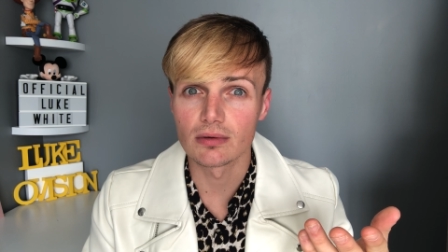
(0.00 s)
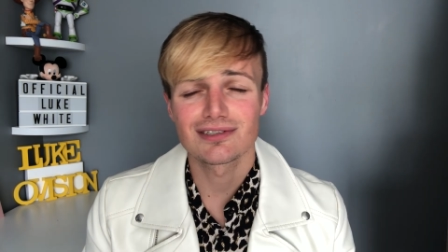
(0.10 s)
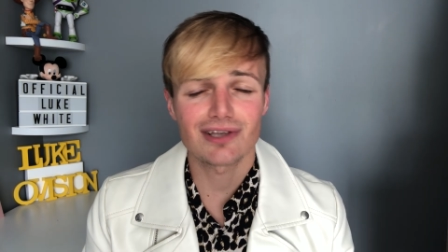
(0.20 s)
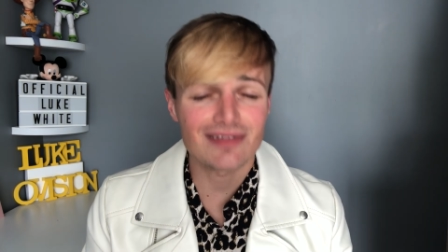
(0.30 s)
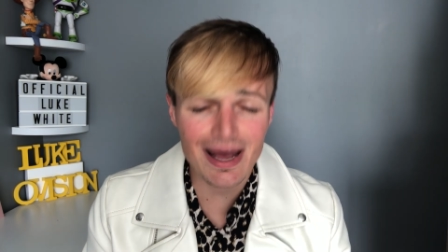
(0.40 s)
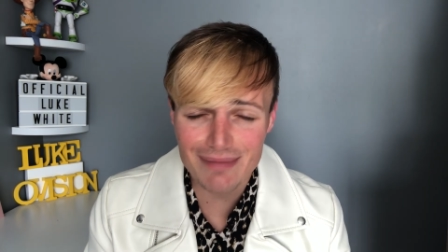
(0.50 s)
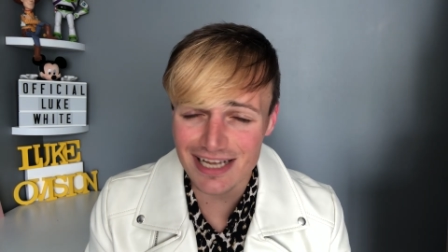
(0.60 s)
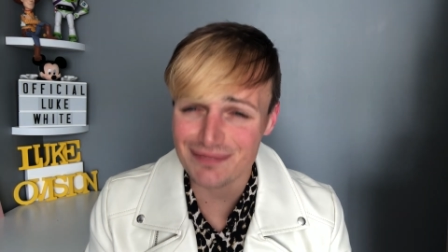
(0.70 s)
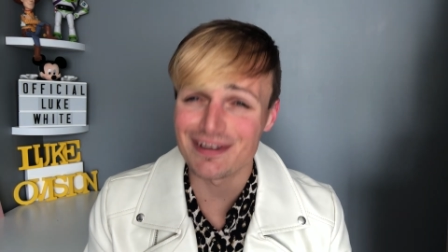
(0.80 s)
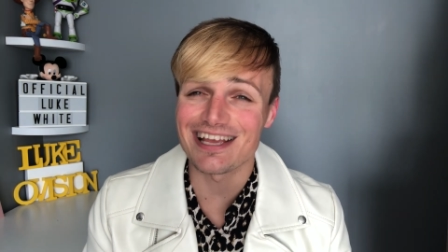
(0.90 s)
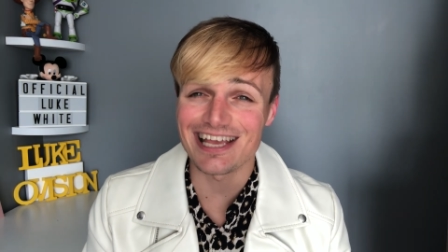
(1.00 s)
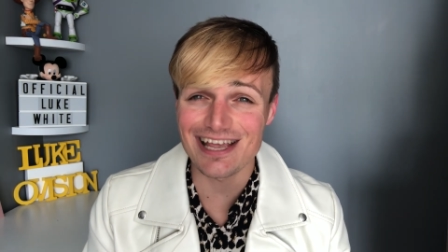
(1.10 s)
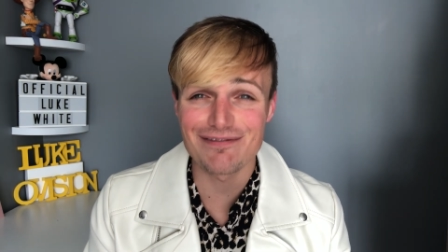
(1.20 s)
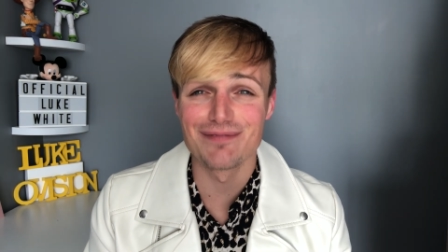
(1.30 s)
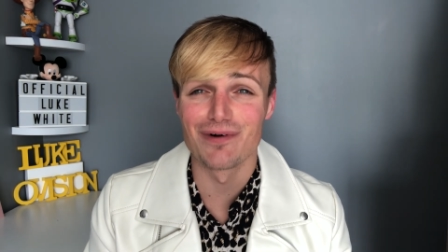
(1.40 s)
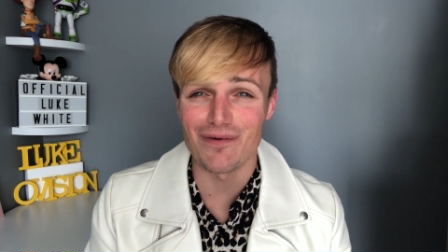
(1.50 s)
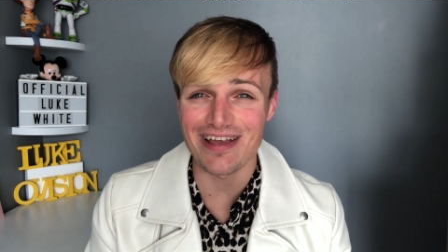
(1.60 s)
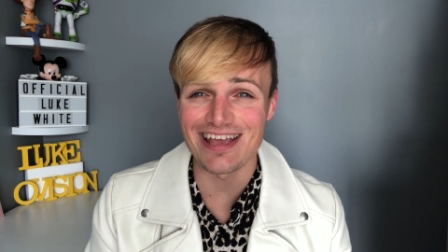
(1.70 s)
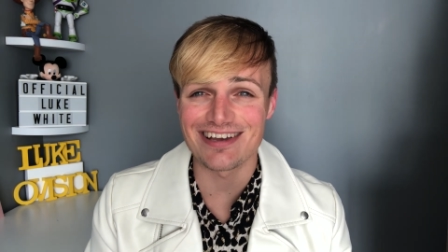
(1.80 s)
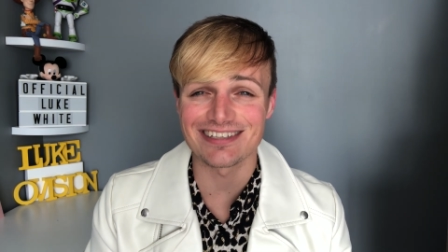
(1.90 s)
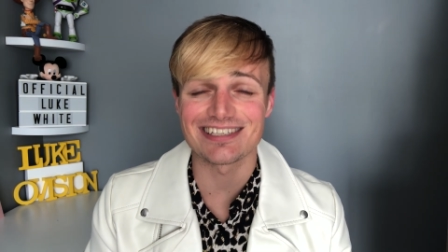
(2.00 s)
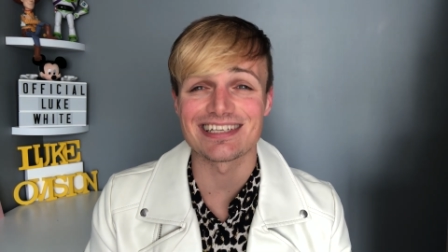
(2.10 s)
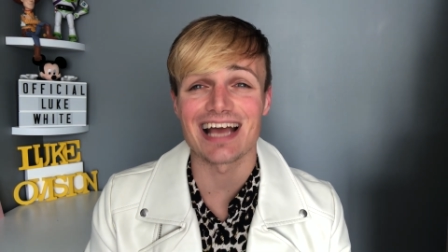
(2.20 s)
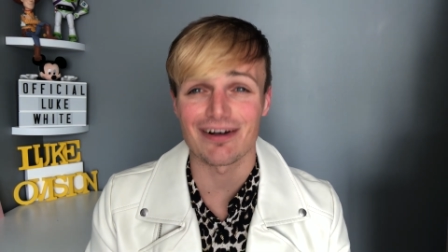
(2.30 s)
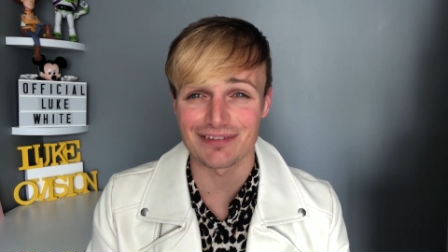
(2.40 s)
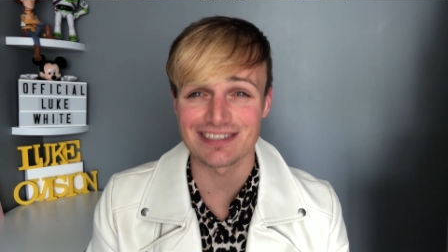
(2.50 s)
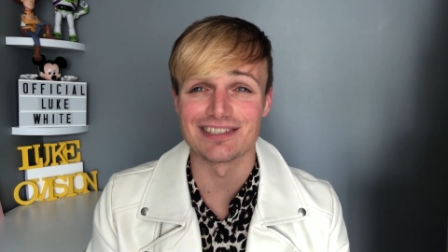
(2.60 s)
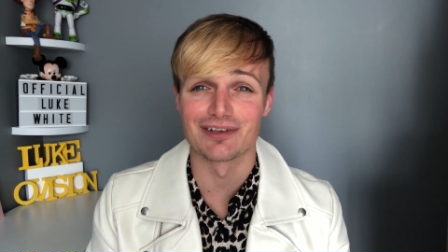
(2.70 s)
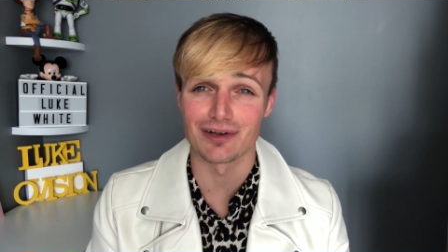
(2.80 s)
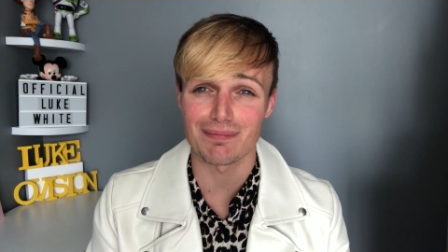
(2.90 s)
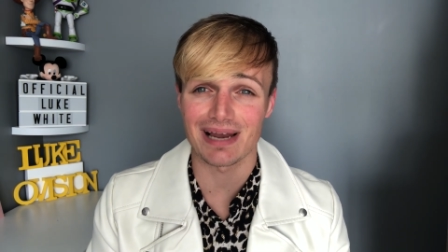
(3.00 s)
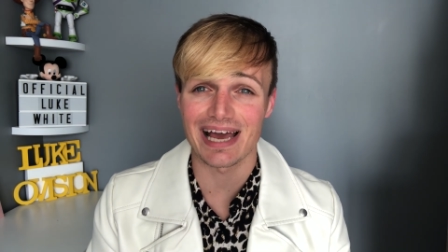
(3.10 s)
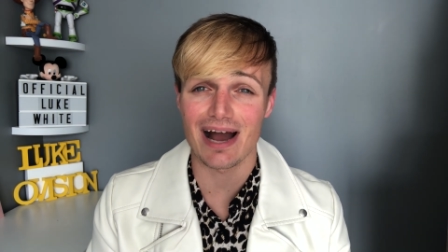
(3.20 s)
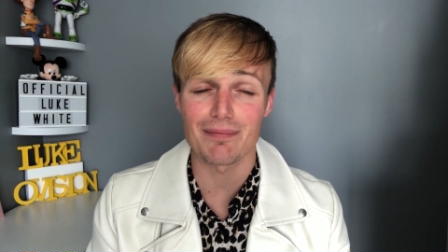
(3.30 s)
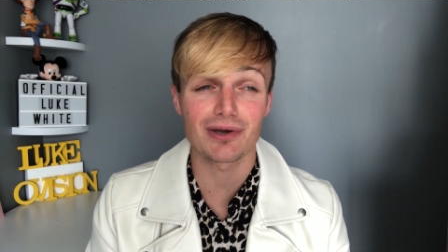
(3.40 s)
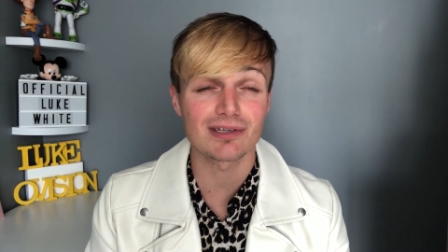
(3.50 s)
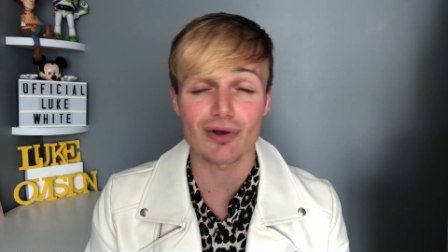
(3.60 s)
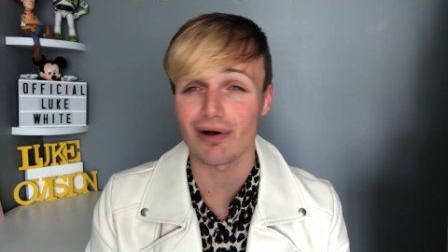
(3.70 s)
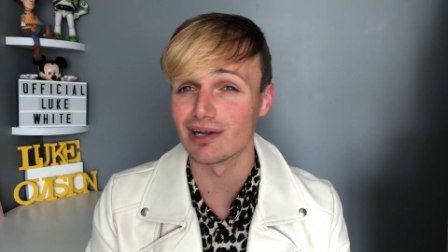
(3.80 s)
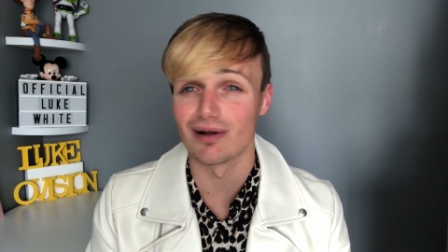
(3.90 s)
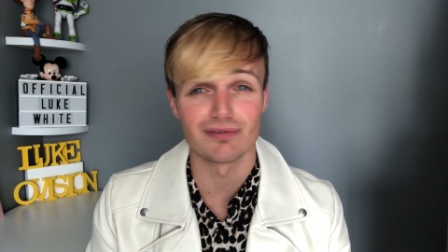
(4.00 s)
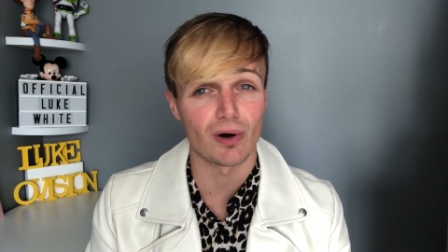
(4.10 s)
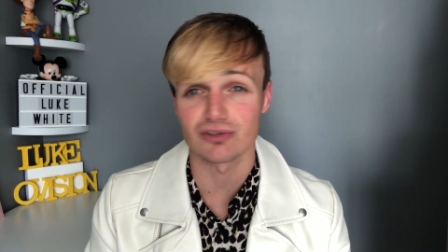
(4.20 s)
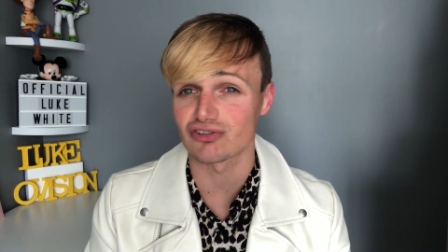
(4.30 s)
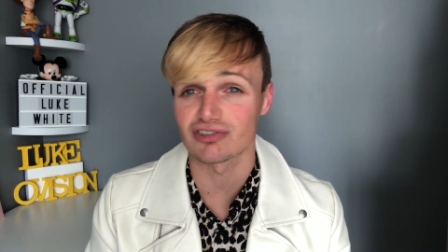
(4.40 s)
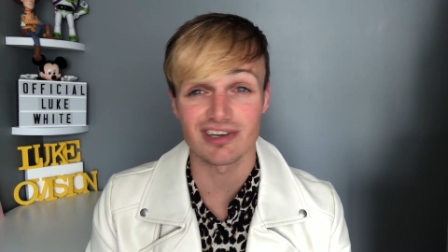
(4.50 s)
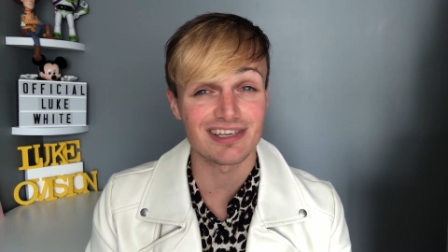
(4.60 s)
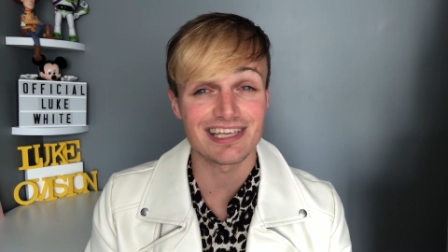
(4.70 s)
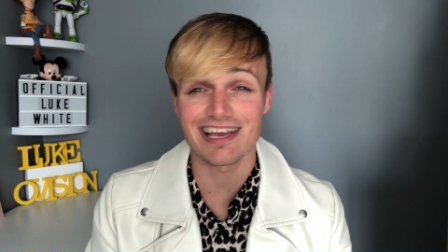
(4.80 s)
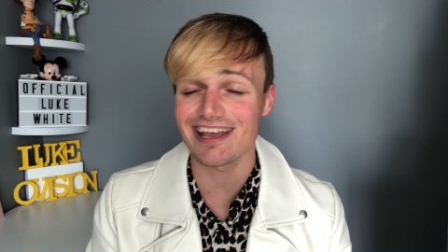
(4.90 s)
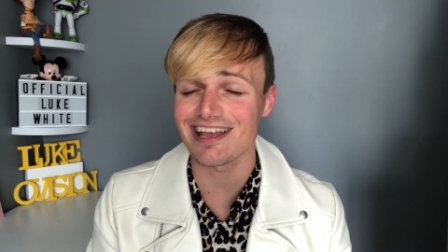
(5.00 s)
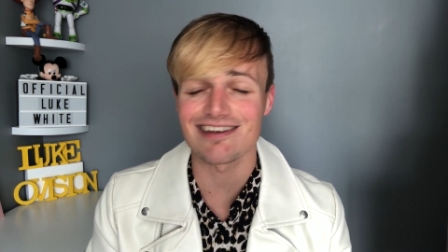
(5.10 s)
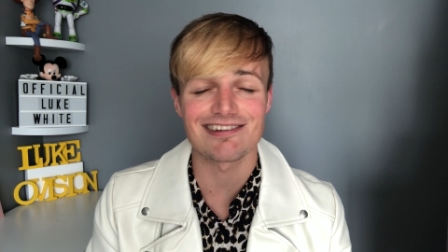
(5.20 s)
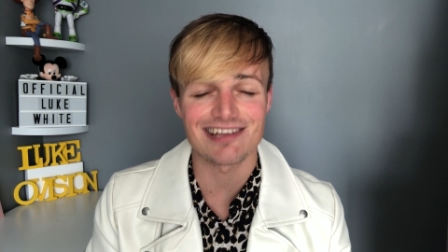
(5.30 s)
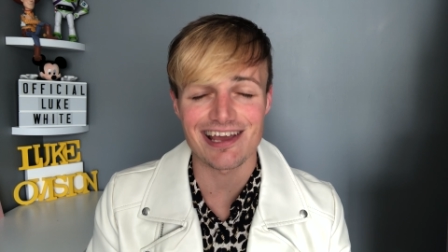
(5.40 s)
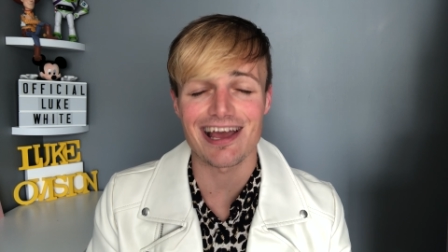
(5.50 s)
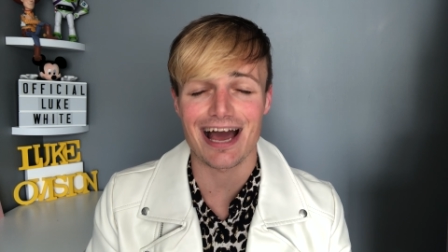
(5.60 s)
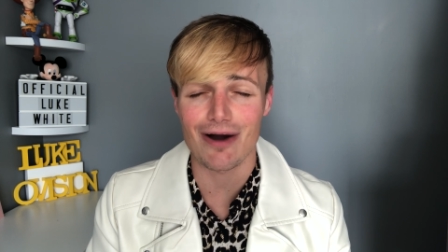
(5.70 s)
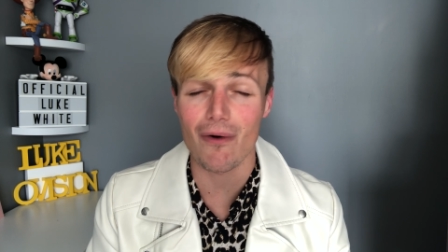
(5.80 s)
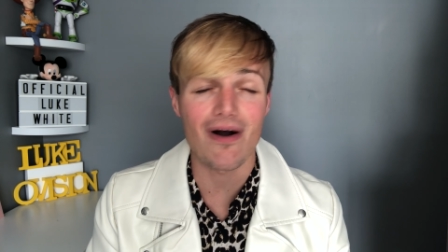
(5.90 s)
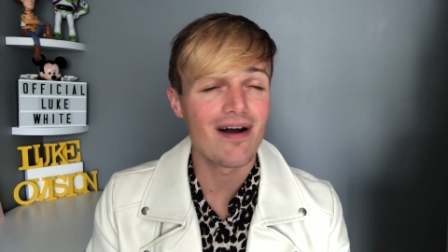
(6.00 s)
So that makes me even more eager to see how this is going to play out, because I love Austria year in, year out.